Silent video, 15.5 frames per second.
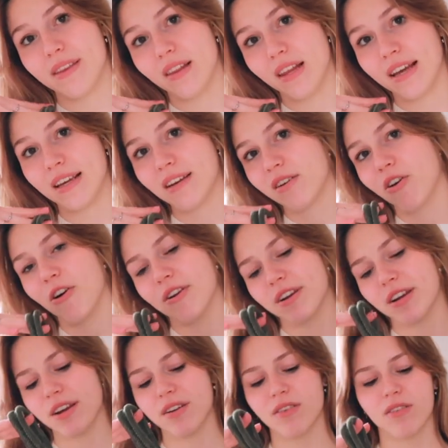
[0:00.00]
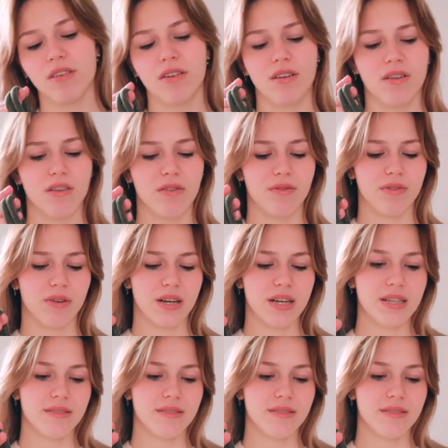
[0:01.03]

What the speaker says: like a cardigan over it.